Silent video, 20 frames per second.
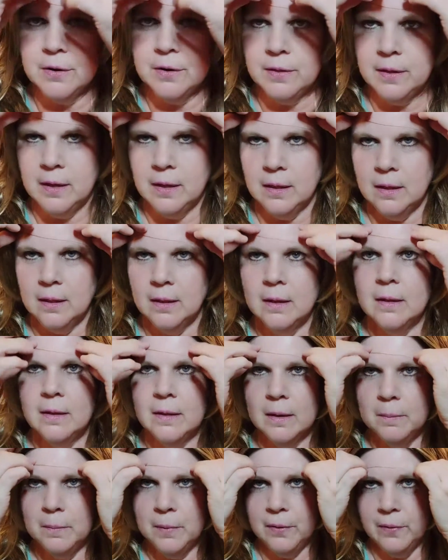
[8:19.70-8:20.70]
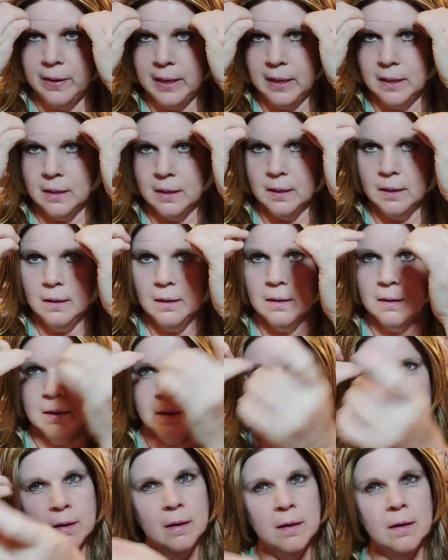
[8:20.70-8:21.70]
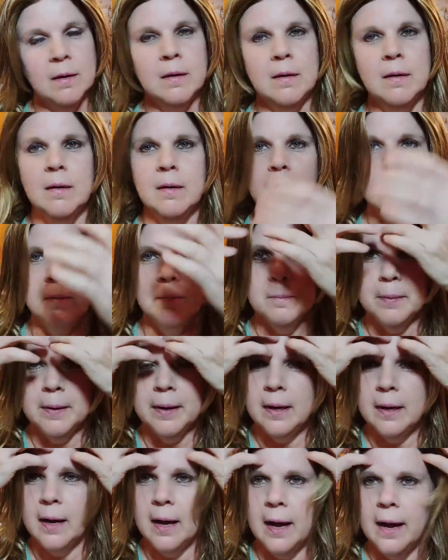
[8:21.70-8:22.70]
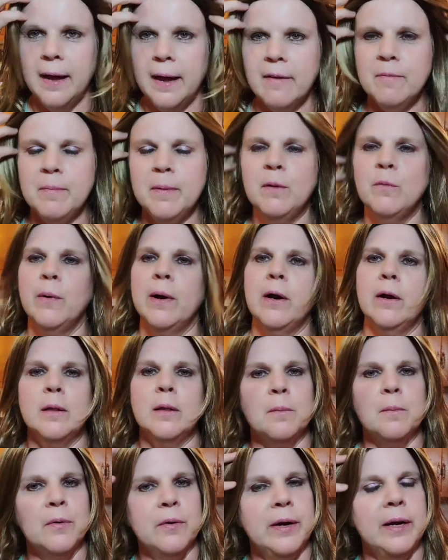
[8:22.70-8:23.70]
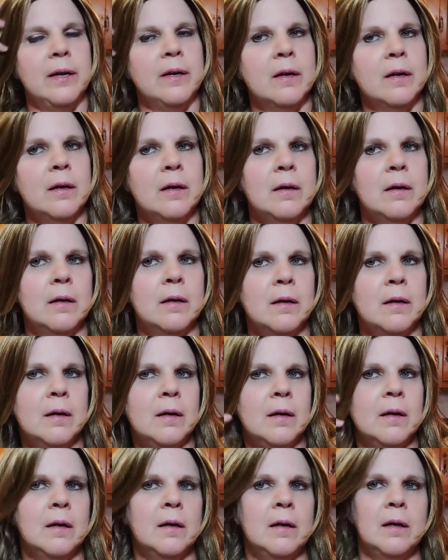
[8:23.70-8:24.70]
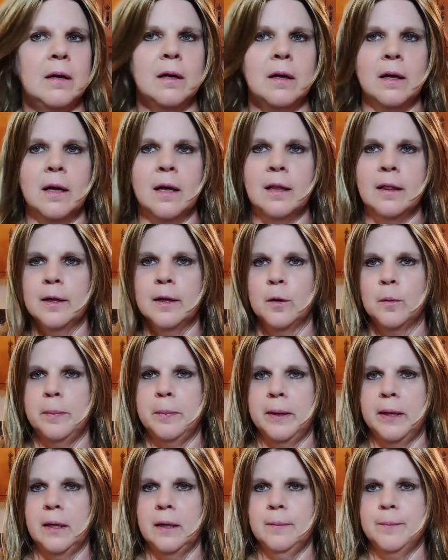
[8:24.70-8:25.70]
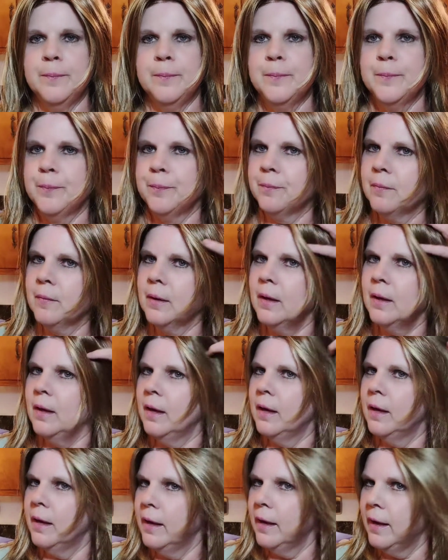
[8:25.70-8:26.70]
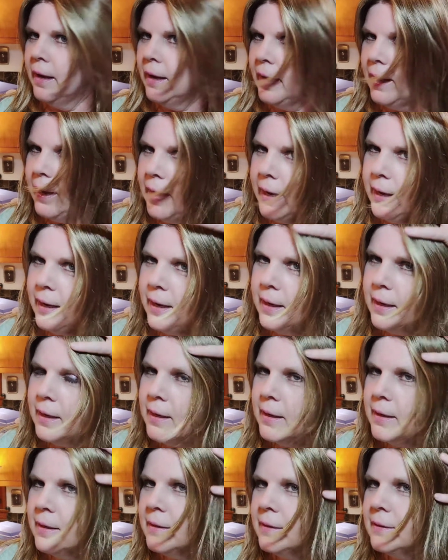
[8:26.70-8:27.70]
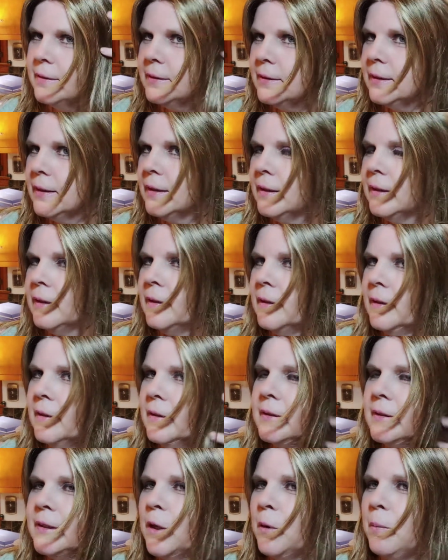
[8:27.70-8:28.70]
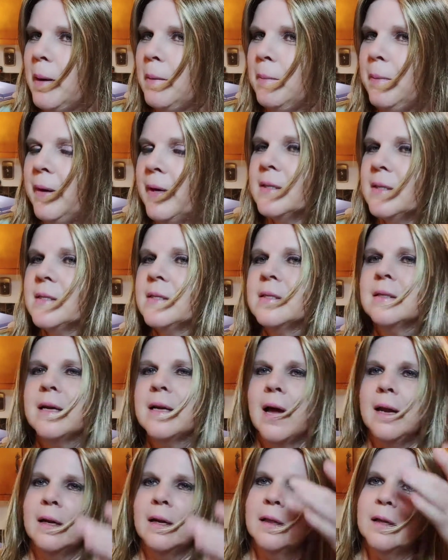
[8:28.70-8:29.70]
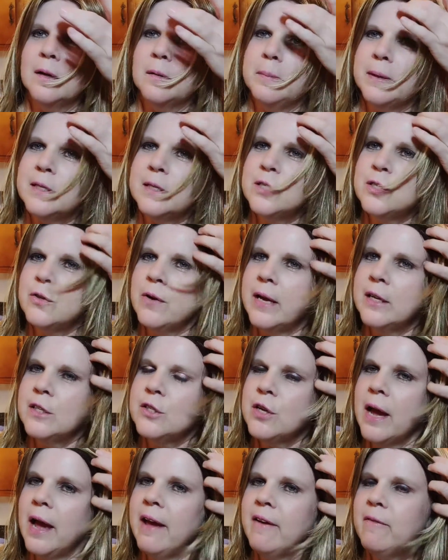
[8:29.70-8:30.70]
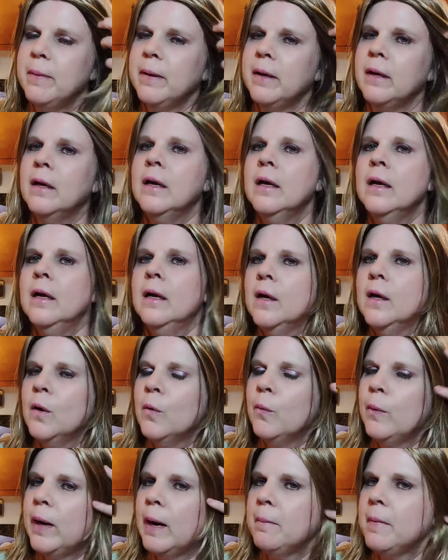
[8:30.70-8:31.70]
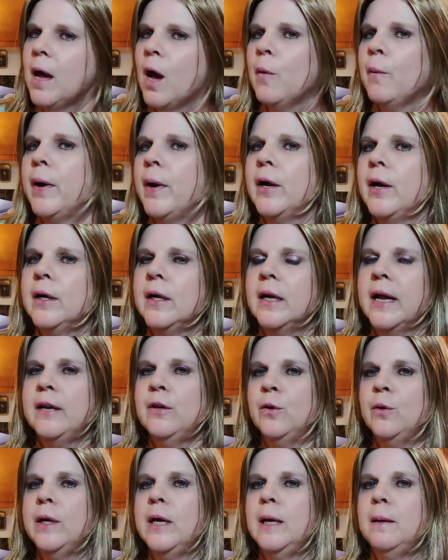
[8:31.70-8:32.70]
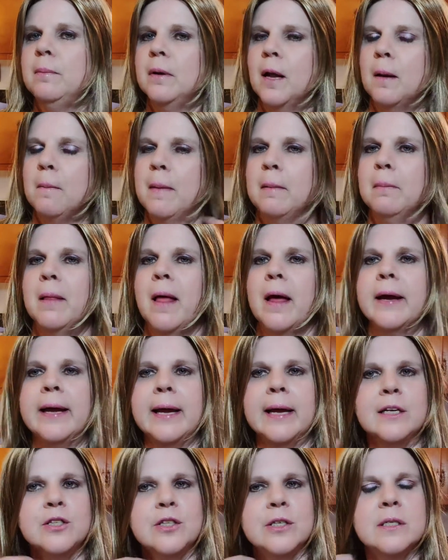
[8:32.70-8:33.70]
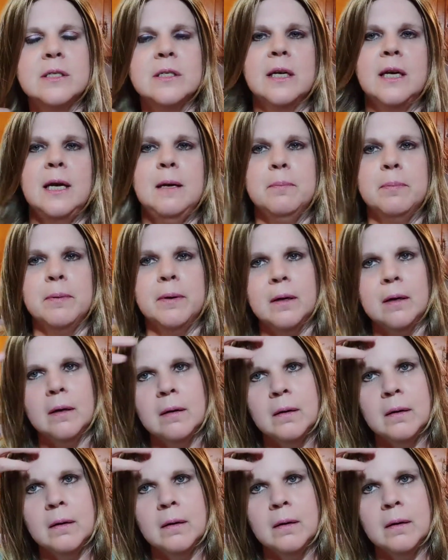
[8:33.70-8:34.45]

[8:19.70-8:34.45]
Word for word: than the Miranda, but I have been wearing the Miranda a little bit. And so maybe it's gotten a little bit of stretch. I have been when I'm not wearing it, I do keep it on my blockhead just to keep it